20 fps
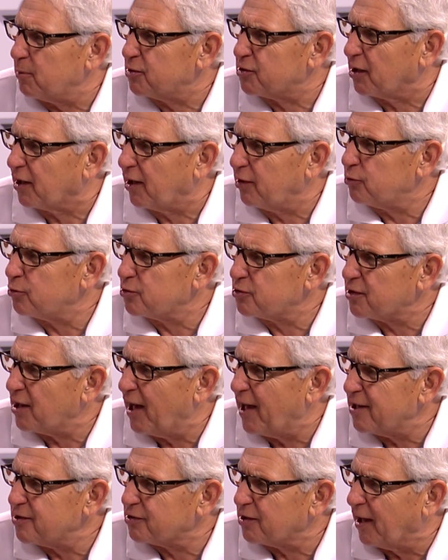He's an
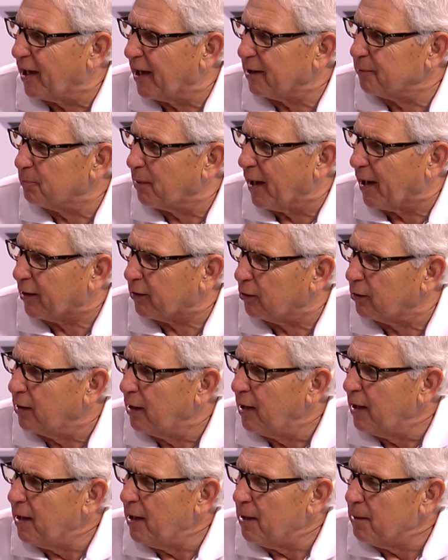undersized linebacker,
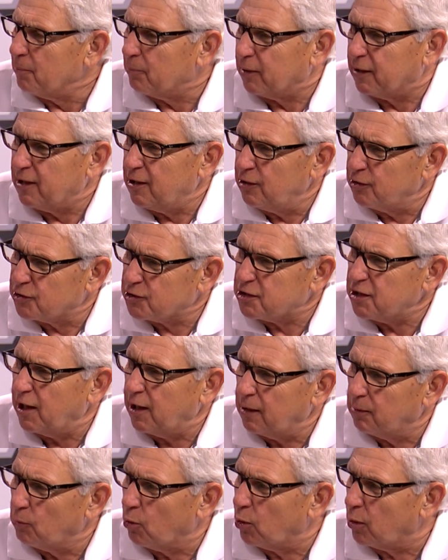but he is
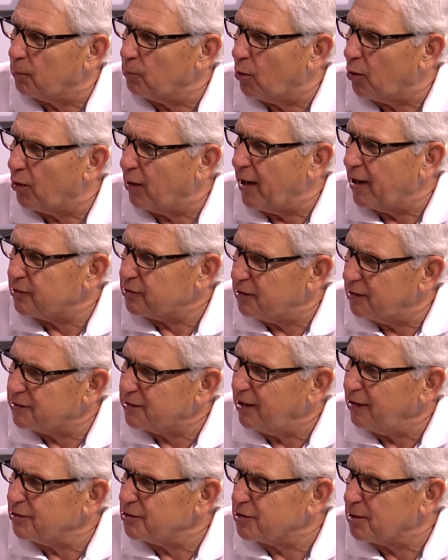seeing more and more action.
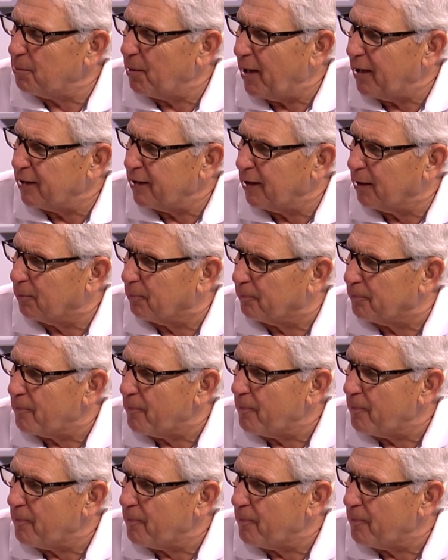Tell us about him.